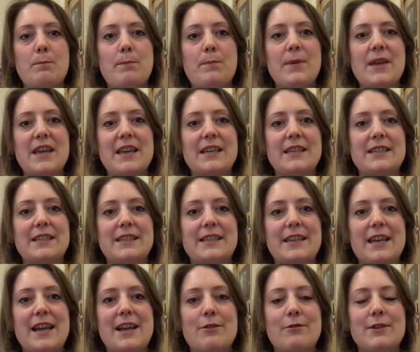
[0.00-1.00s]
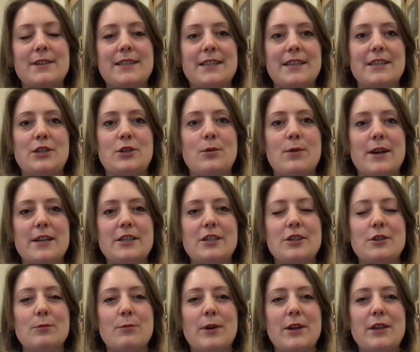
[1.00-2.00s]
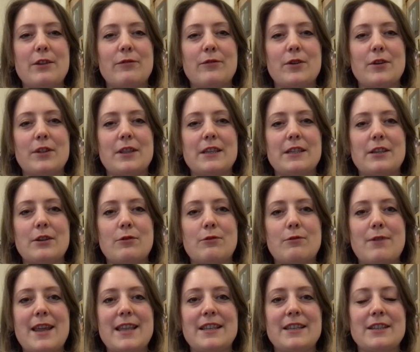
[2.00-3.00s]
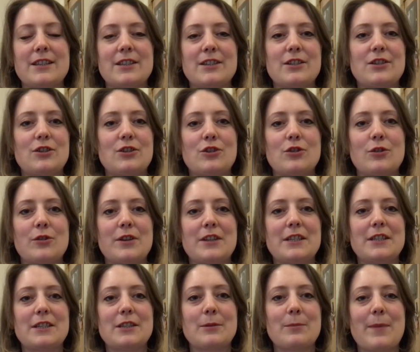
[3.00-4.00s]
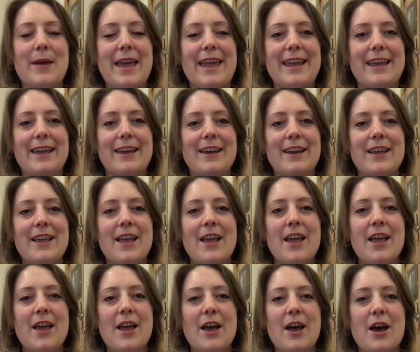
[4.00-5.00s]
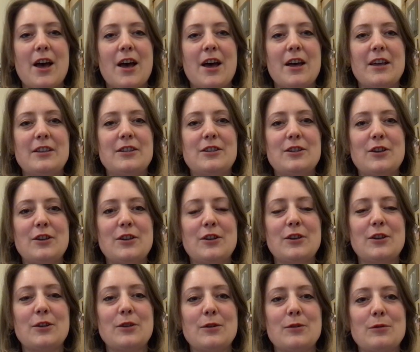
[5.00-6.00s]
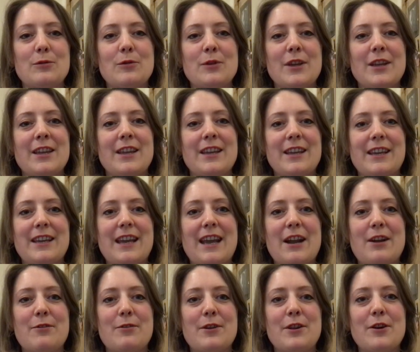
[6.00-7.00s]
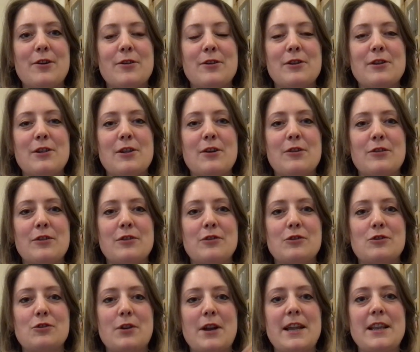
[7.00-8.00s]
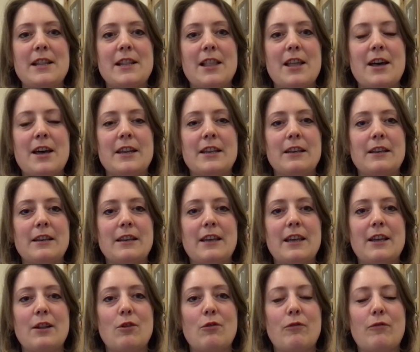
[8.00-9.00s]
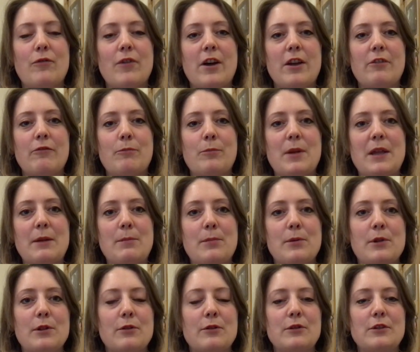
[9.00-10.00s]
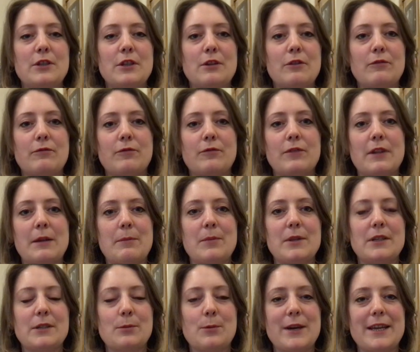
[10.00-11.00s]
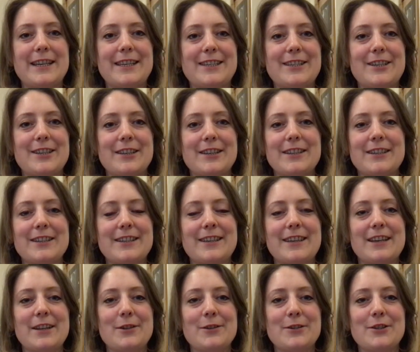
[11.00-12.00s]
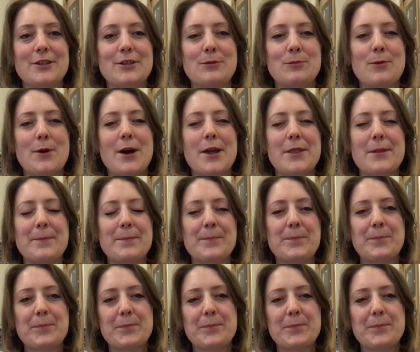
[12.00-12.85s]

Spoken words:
big, scary situation where you've got this horrendous choice to make. Do you carry on along the train line and kill five people, or do you flip the switch and kill just one?